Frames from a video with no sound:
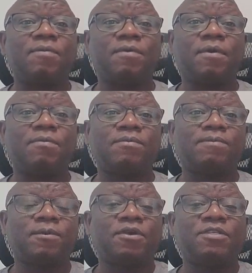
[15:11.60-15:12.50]

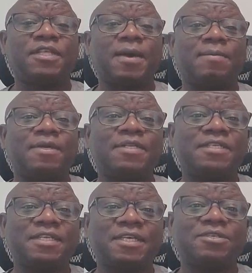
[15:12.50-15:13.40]
plus the amount
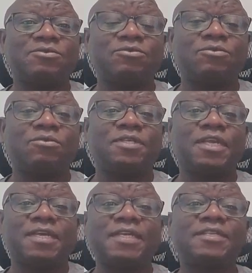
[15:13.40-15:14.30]
it takes you to
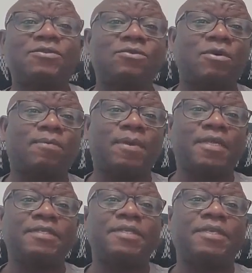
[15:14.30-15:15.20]
take it to your
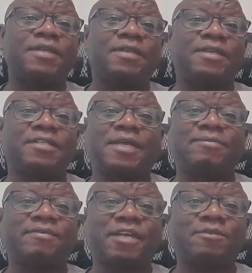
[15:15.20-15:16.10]
place, the
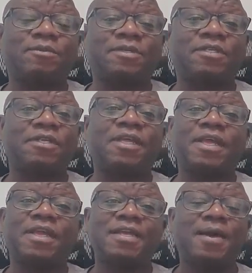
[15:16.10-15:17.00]
terms of transportation,
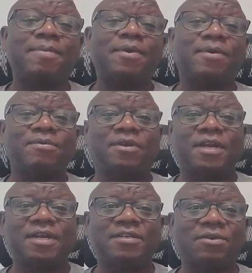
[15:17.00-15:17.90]
that become your
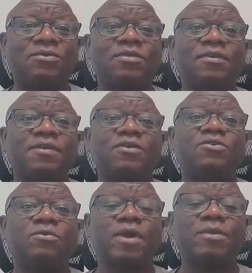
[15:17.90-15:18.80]
direct cost.
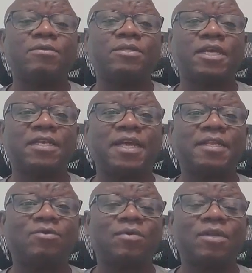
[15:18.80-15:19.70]
So when you take
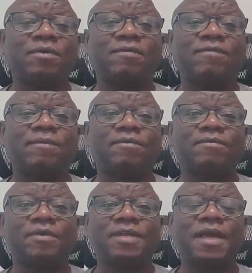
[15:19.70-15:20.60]
that one away
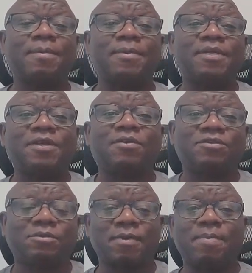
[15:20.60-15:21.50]
from the amount the
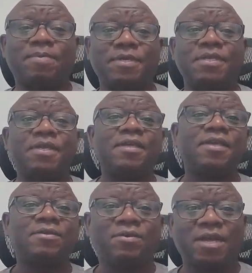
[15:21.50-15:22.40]
customer pays,
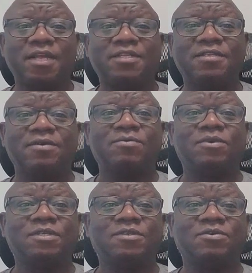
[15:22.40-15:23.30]
you get
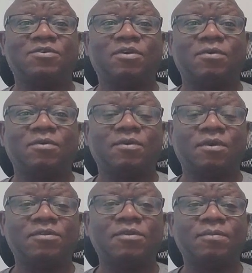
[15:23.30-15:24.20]
what is called your
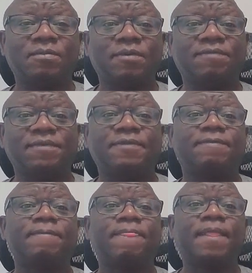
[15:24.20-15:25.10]
gross profit.
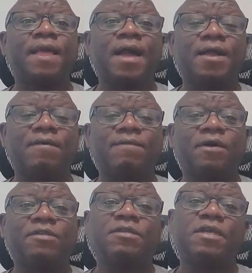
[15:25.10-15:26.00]
And of
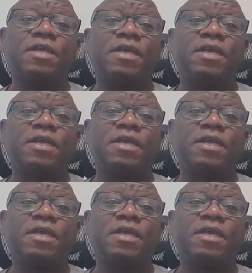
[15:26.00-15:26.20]
course,